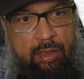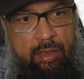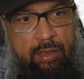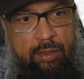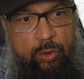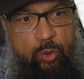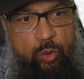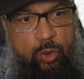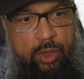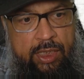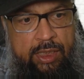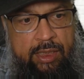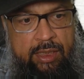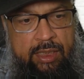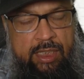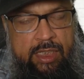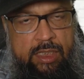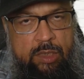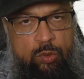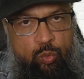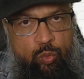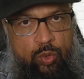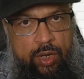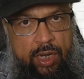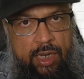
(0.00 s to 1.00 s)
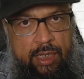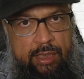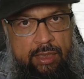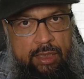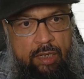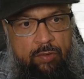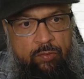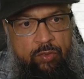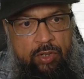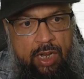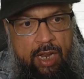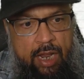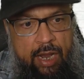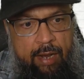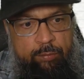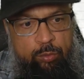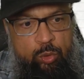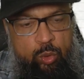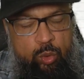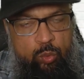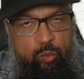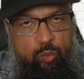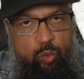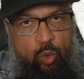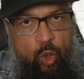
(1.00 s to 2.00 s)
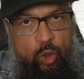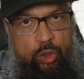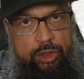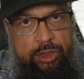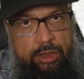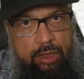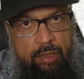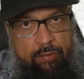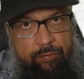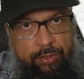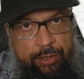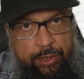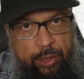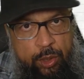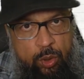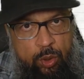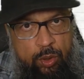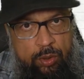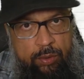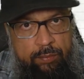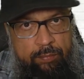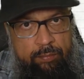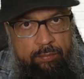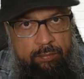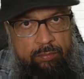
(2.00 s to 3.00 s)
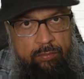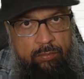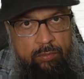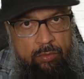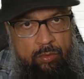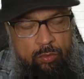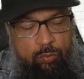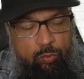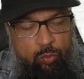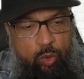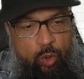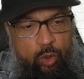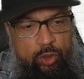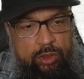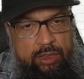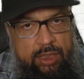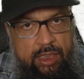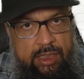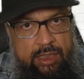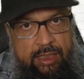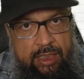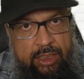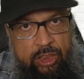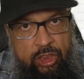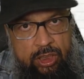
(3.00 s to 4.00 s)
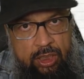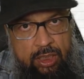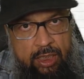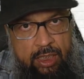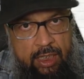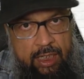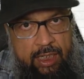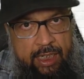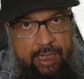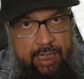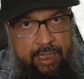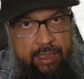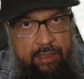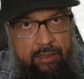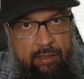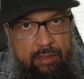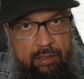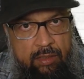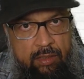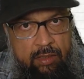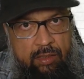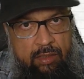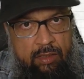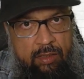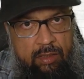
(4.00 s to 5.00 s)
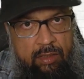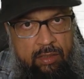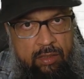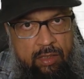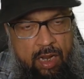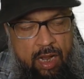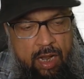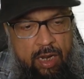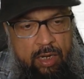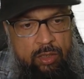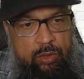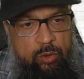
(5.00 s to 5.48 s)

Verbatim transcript: So in this way, they will have to watch the video, watch the session again or